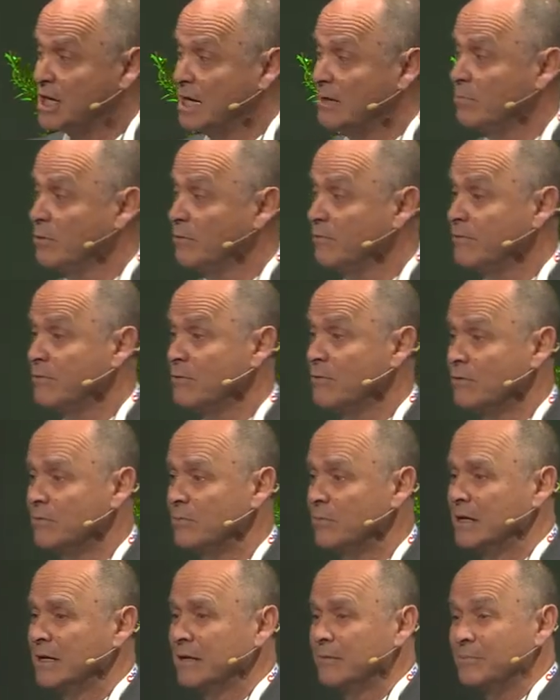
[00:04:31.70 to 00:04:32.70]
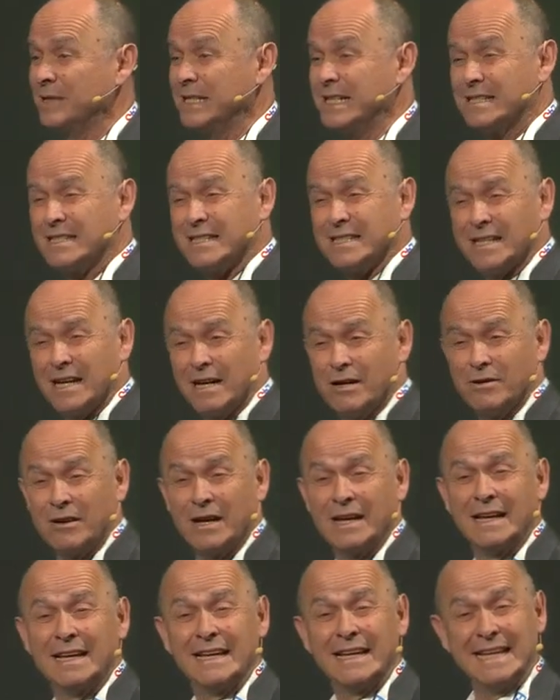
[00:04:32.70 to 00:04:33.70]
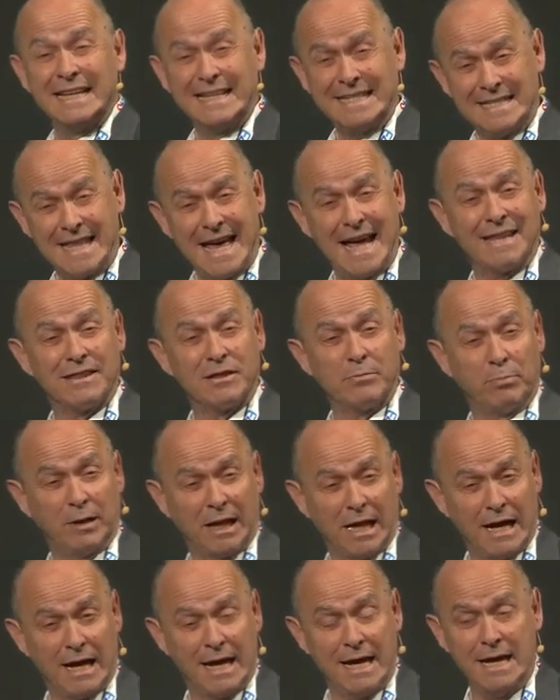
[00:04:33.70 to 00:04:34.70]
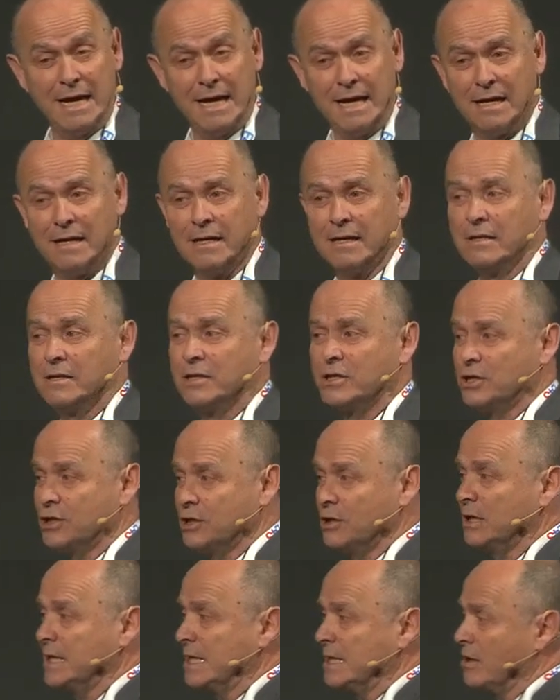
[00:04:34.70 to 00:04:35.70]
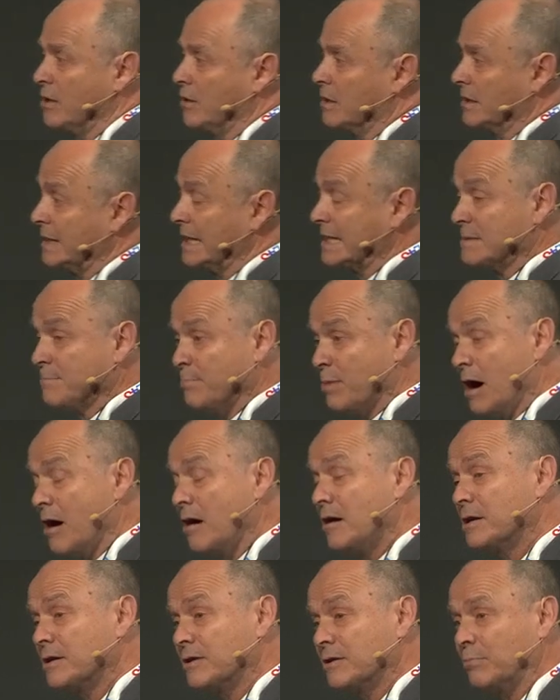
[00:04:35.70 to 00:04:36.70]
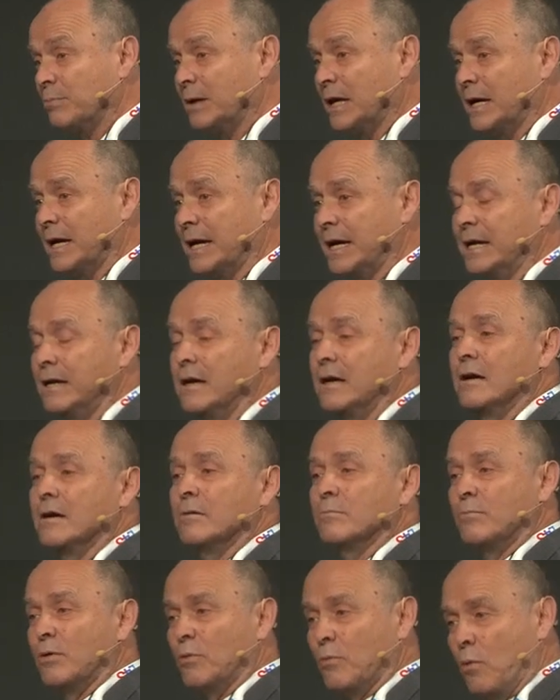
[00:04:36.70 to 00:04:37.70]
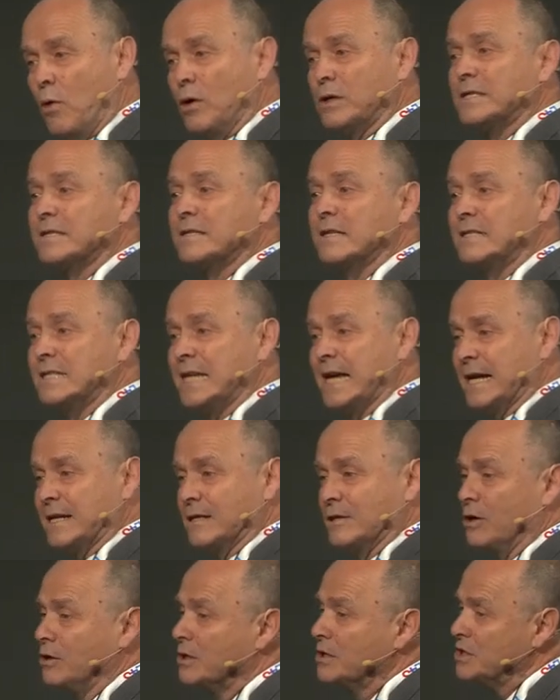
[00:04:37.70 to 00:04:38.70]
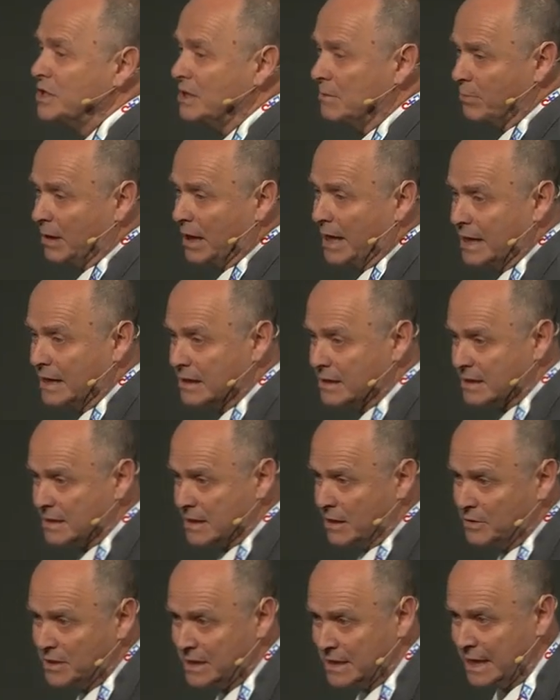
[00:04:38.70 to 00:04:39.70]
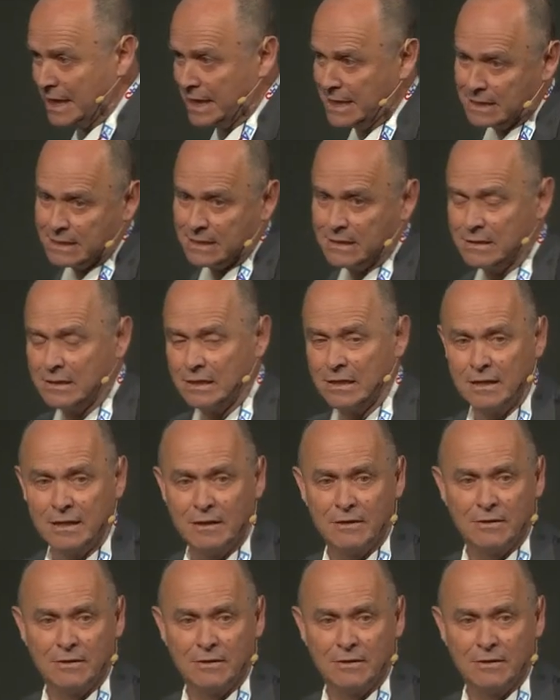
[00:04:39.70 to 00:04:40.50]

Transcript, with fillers: shape or form, but it's to go, is that the play? Surely not. That's part of the play, but what's the technology play associated